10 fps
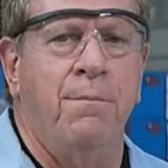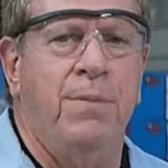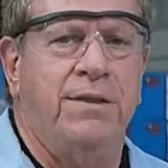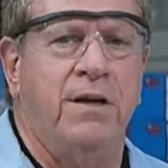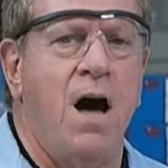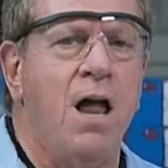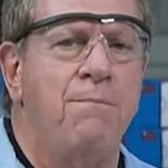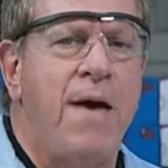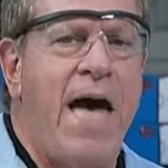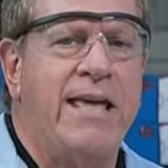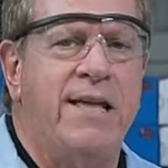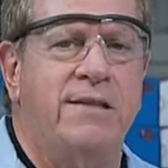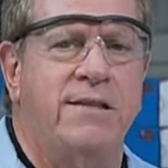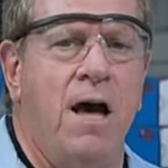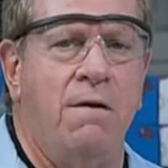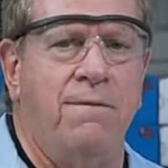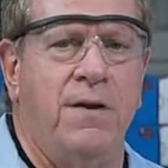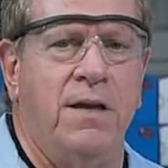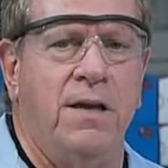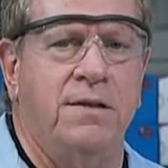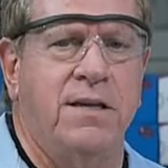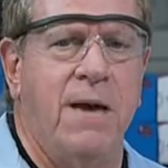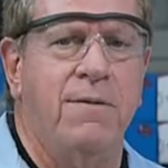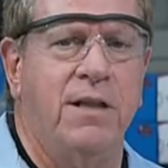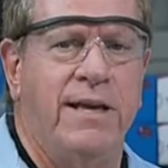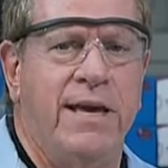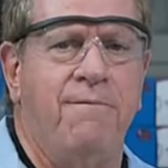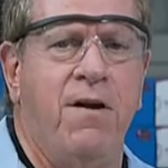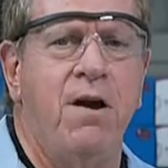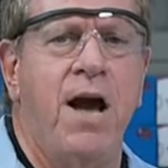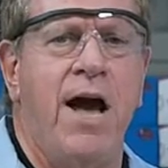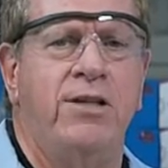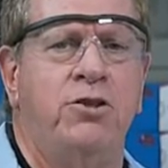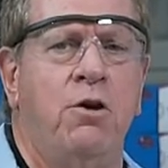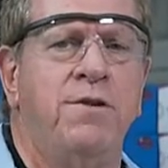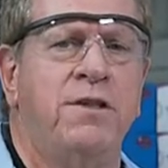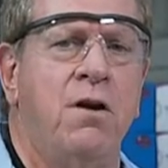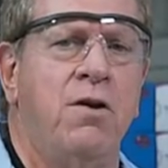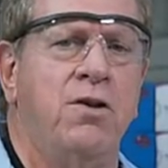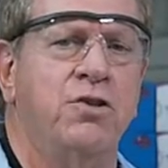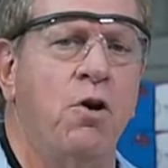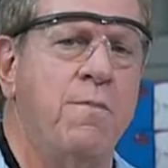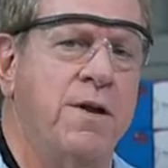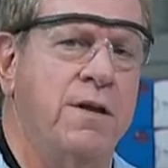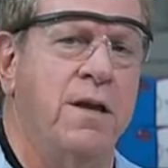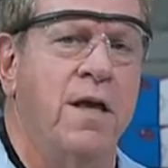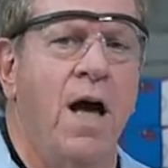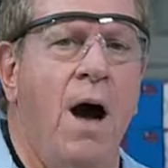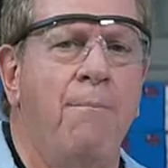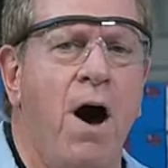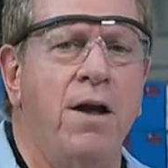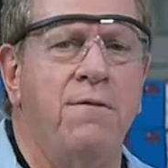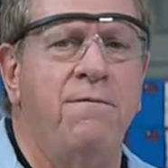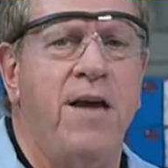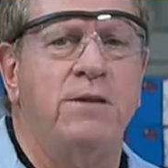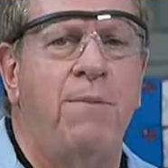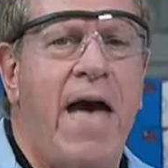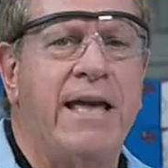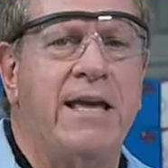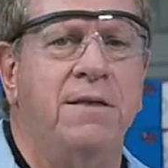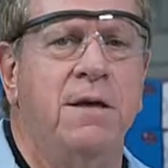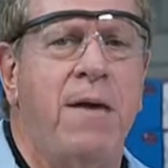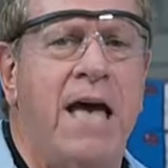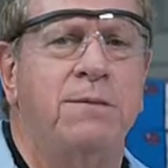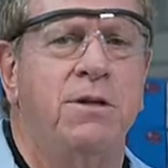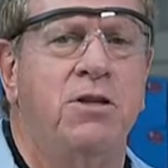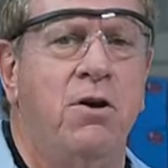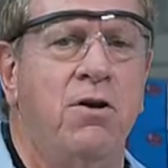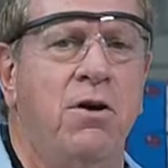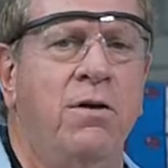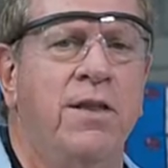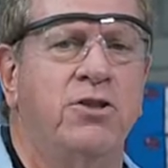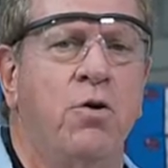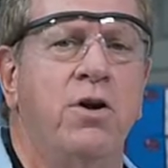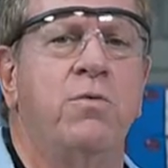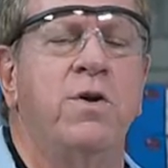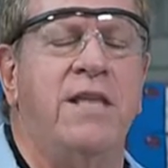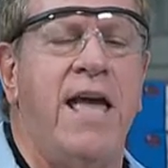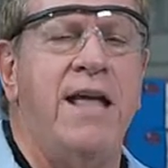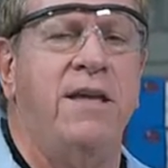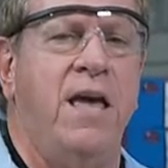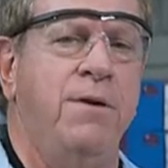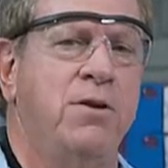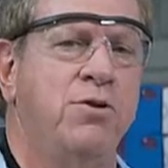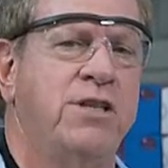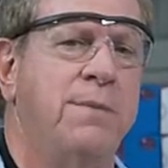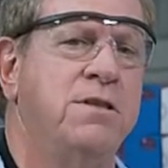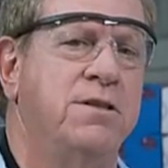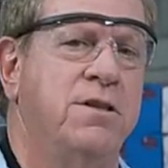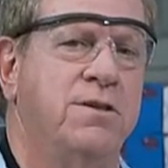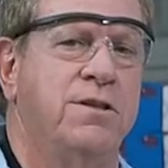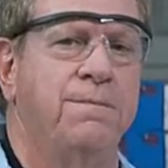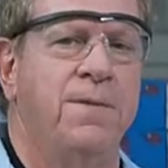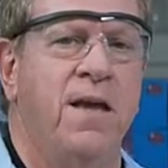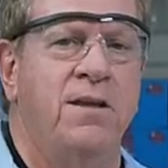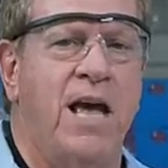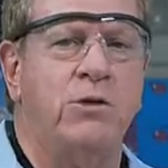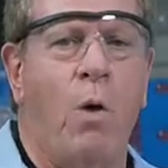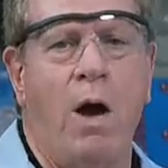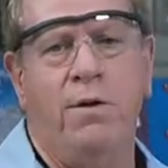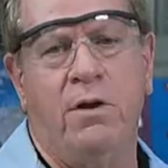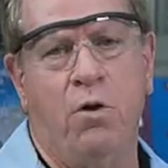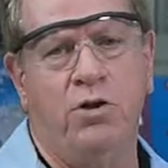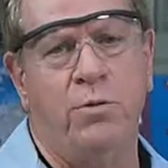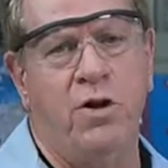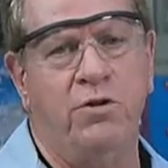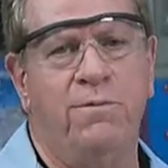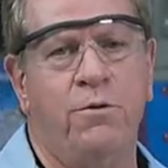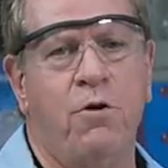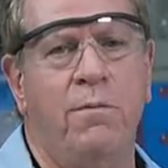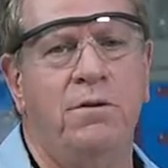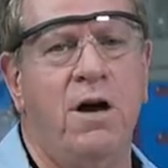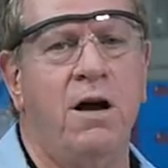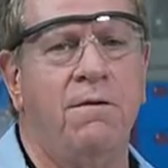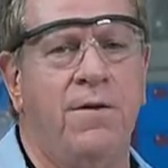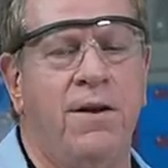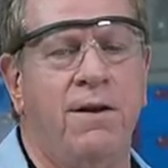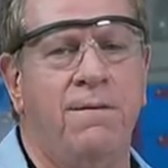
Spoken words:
But the column packing itself is chemically a very high surface area sorbent, a bonded phase packing that has material that's going to retain chemical substances. That's why, of course, we use them for chromatography.